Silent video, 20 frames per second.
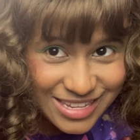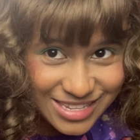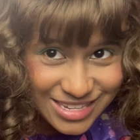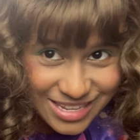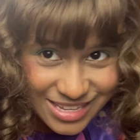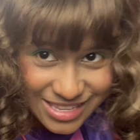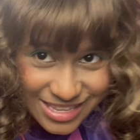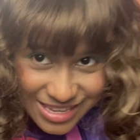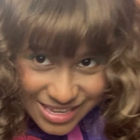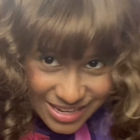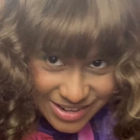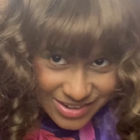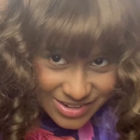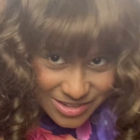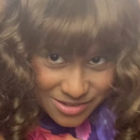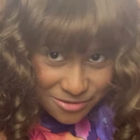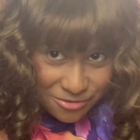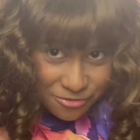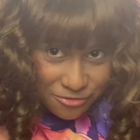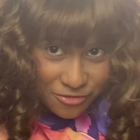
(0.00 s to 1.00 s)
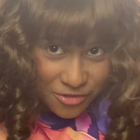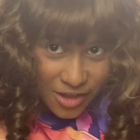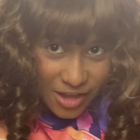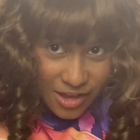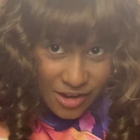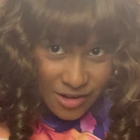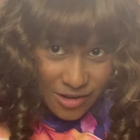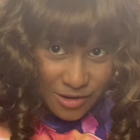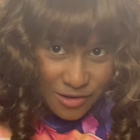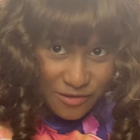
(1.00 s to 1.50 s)
Siete here is a
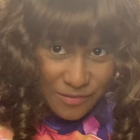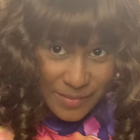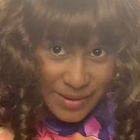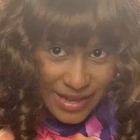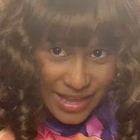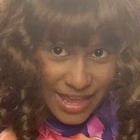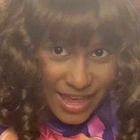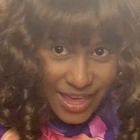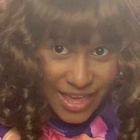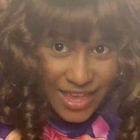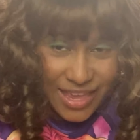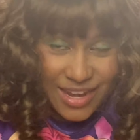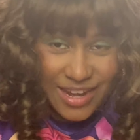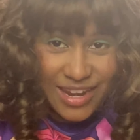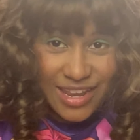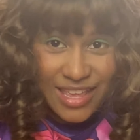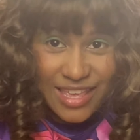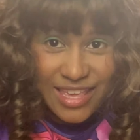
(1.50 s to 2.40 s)
fan of my head.